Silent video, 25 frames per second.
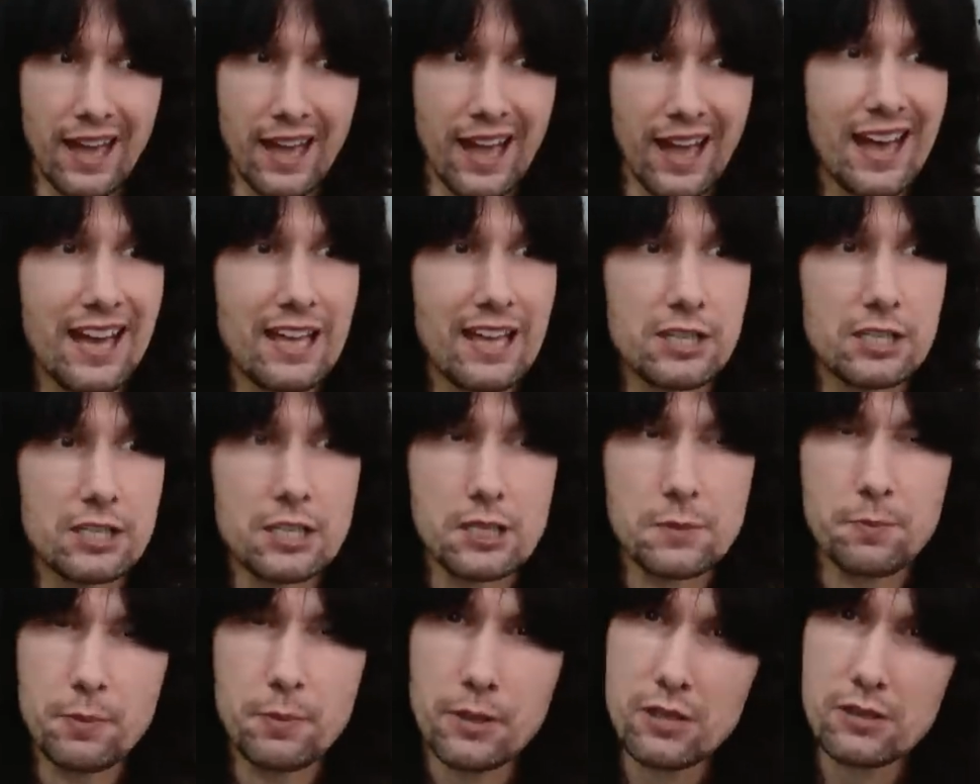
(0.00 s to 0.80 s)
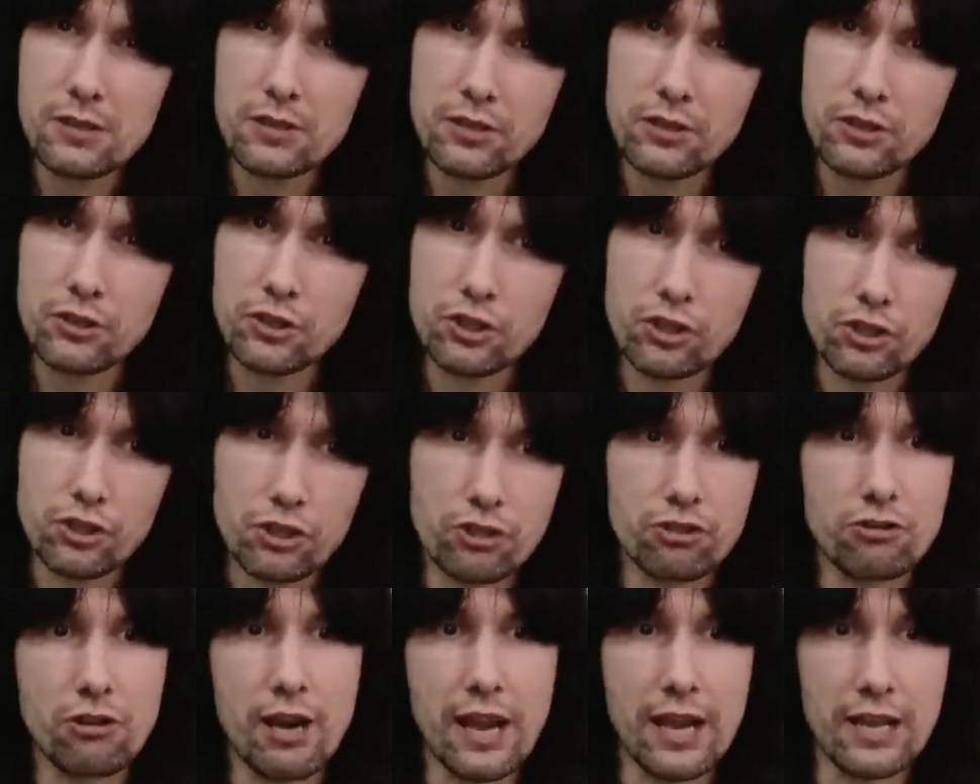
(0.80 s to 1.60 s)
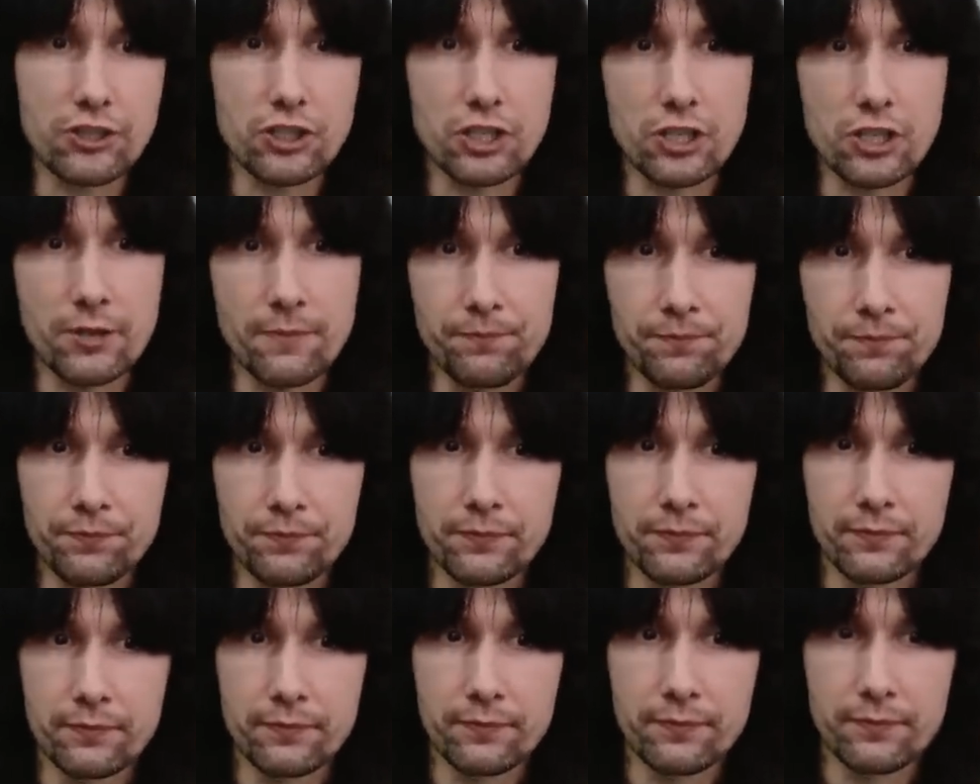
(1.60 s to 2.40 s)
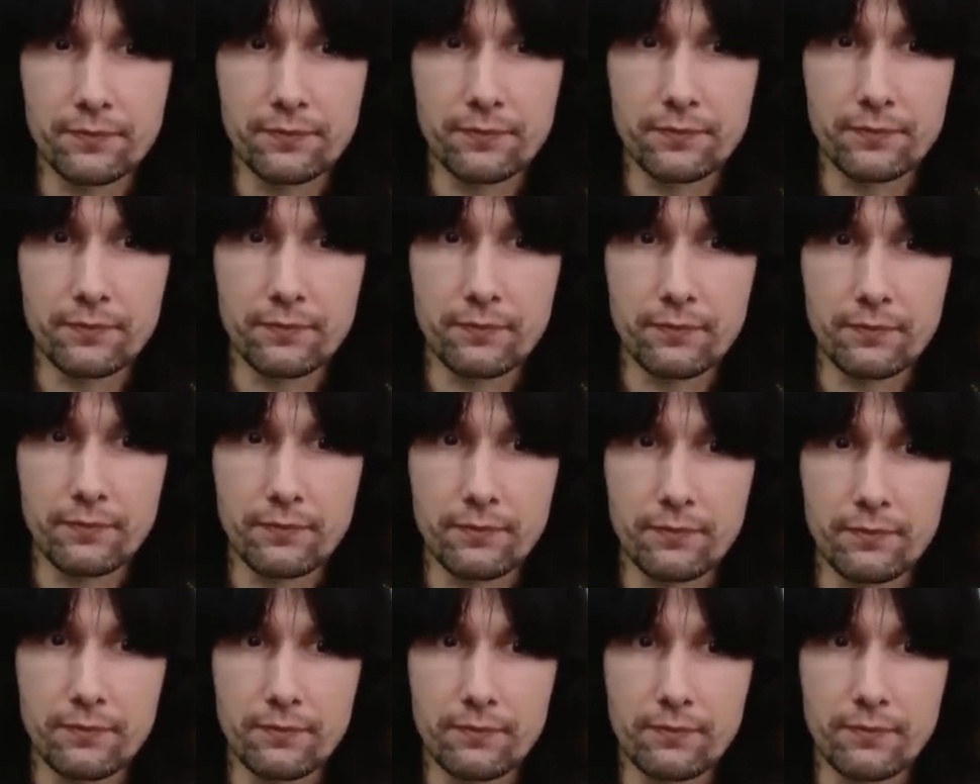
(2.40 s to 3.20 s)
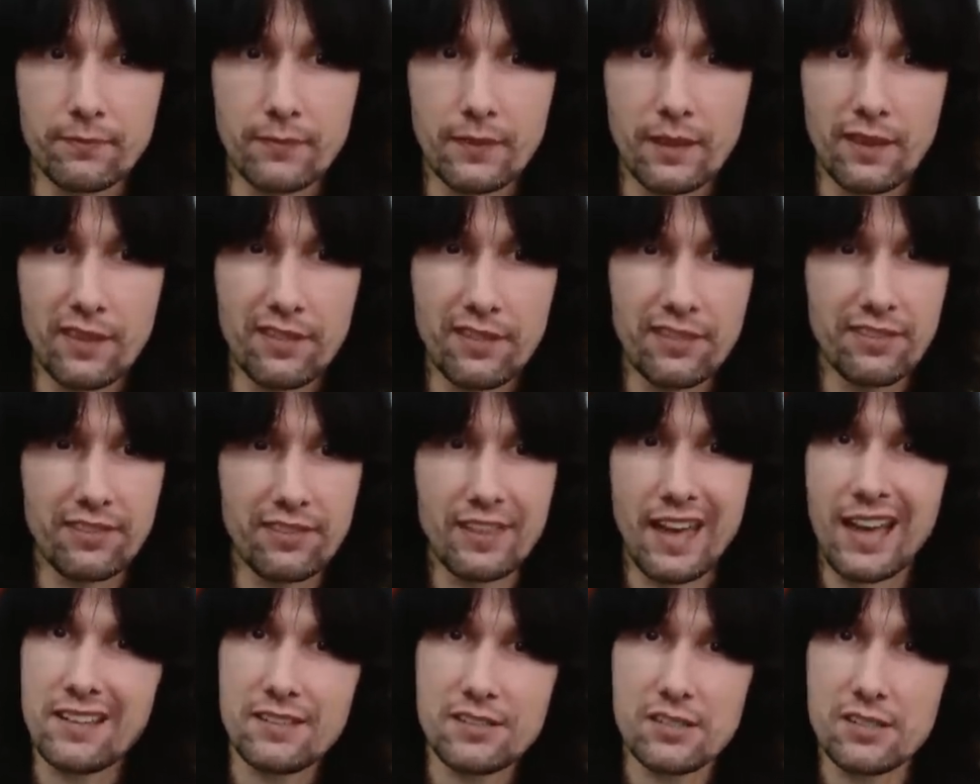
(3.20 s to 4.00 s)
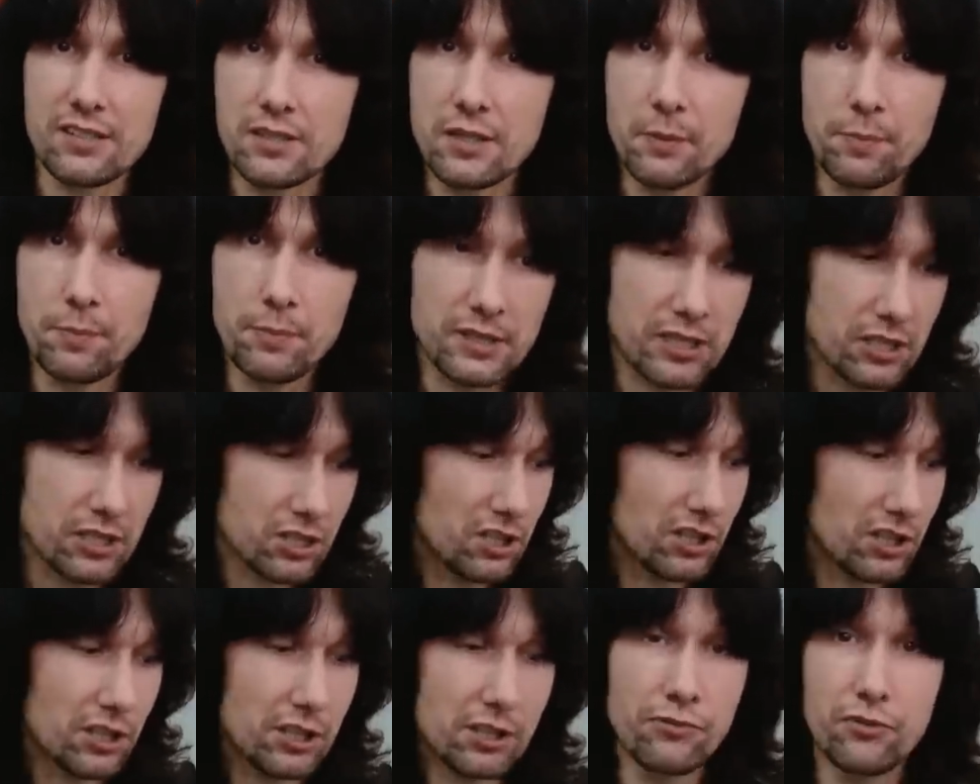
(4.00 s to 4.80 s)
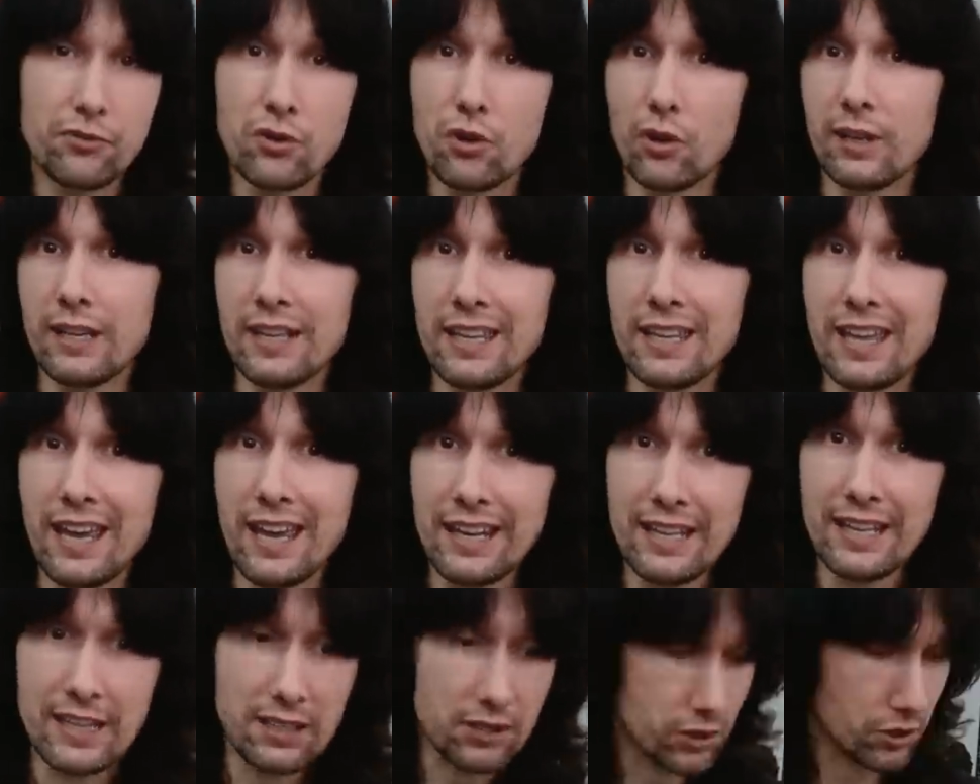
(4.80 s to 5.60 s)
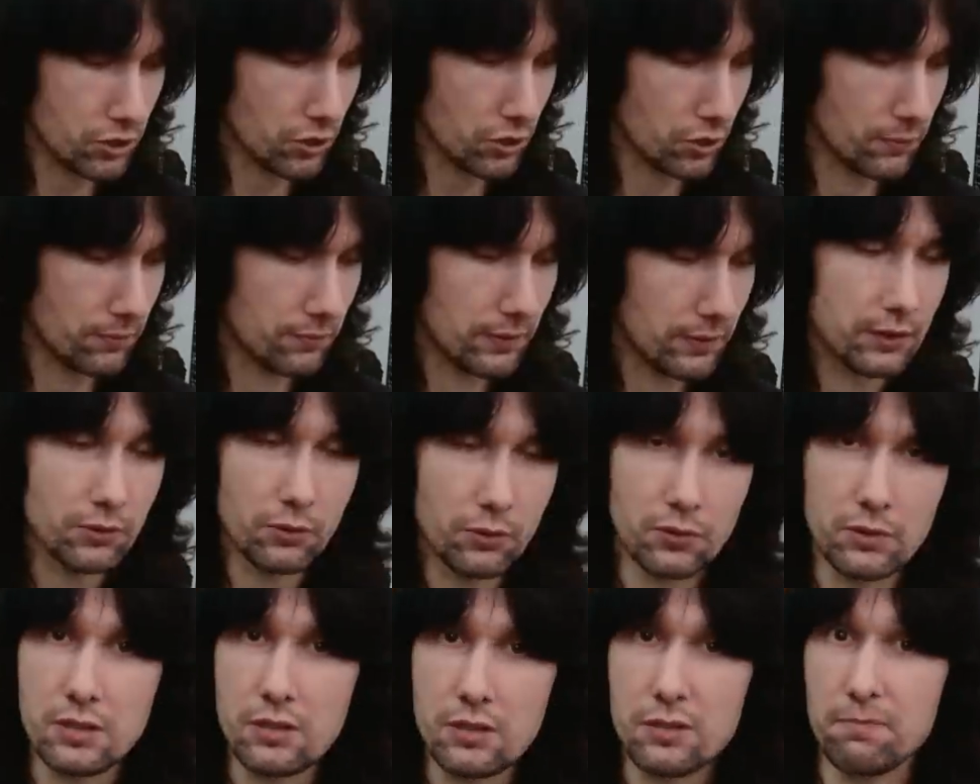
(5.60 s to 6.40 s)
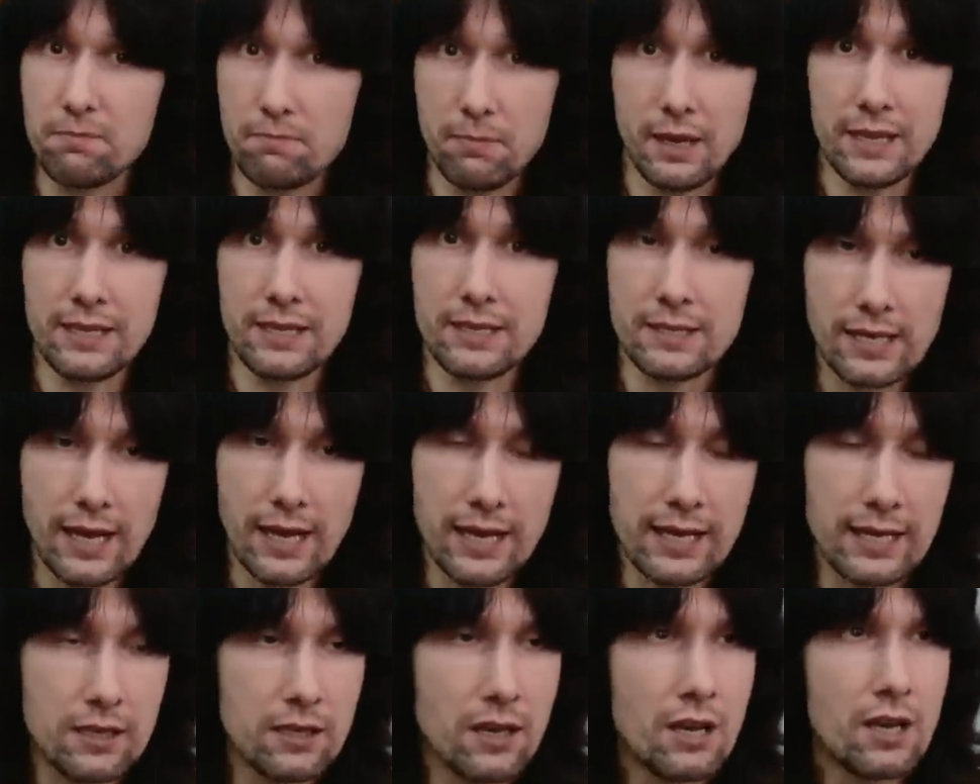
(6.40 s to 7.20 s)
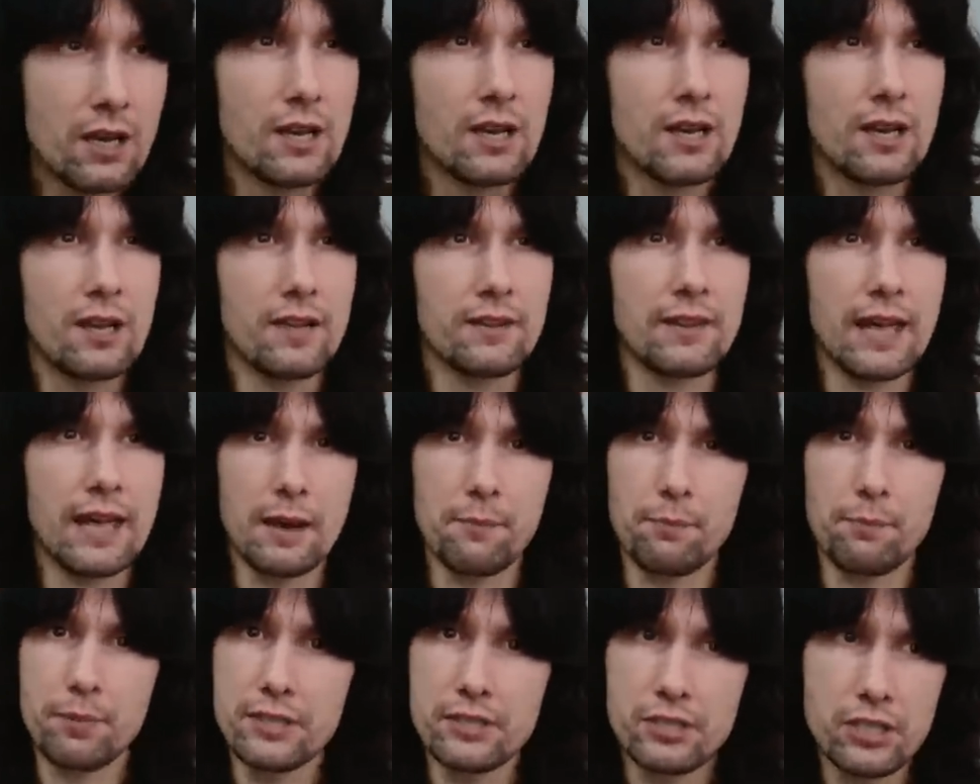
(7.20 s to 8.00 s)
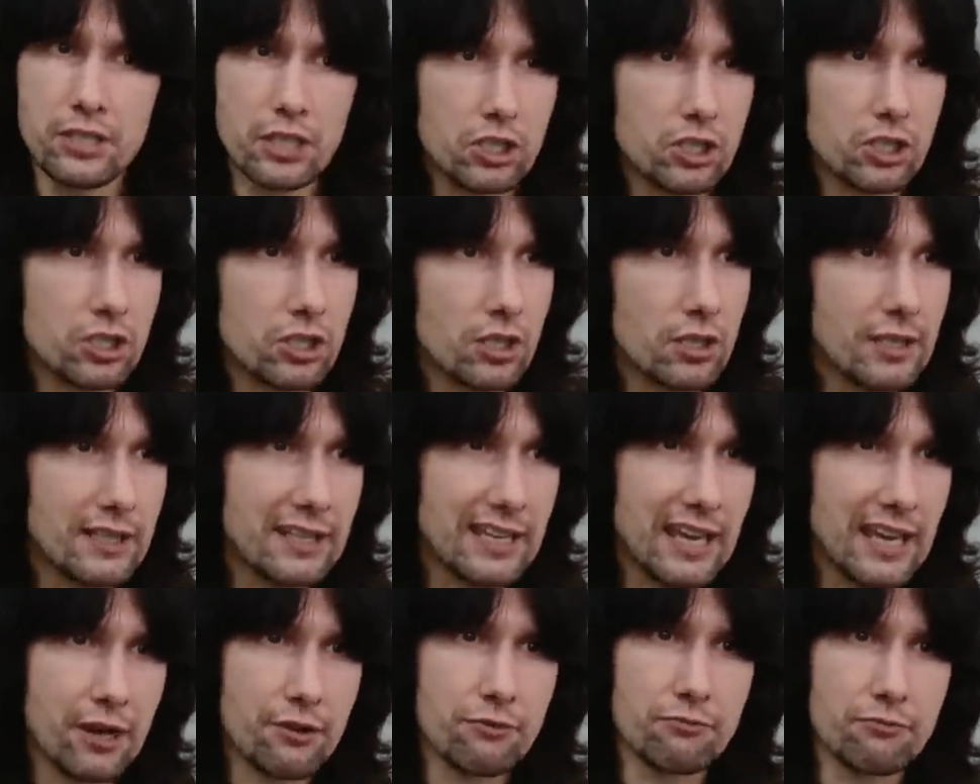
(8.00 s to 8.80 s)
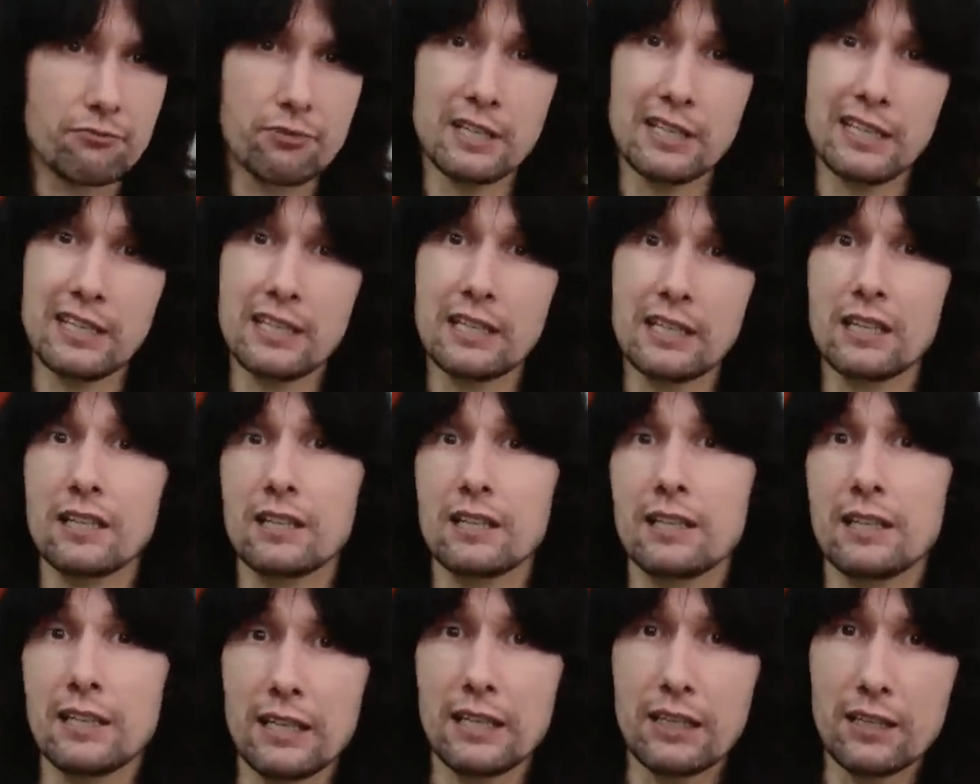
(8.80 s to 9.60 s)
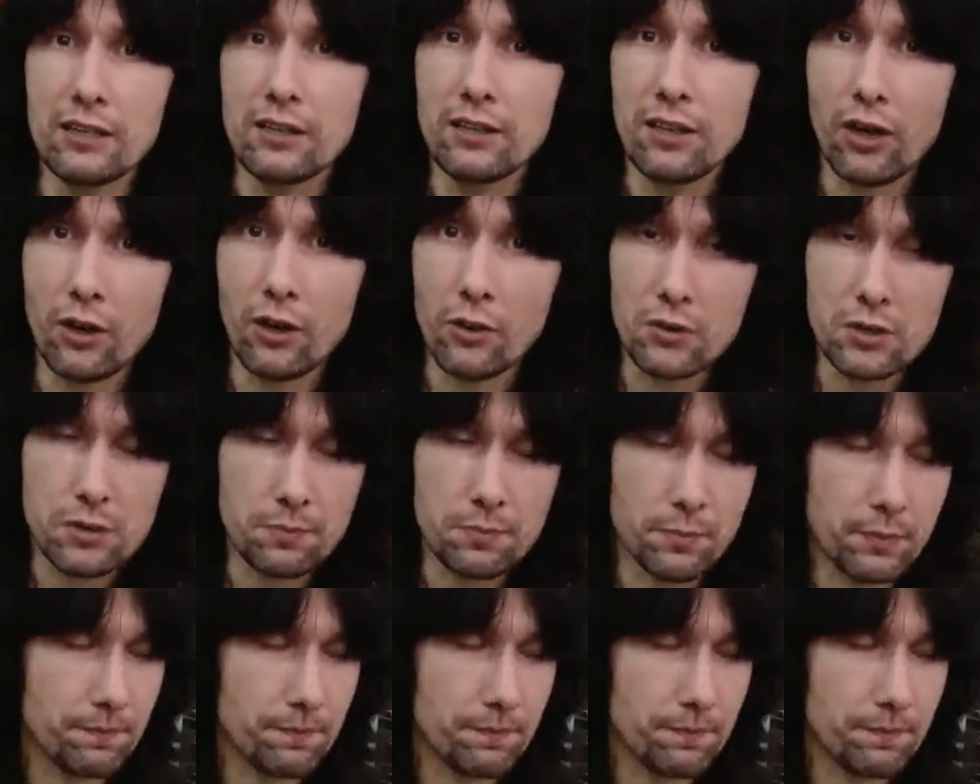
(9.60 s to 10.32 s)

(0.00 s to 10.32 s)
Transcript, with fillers: and just because of the stretch, that's the position that you've got to get into in order to maintain that position and get really clean notes.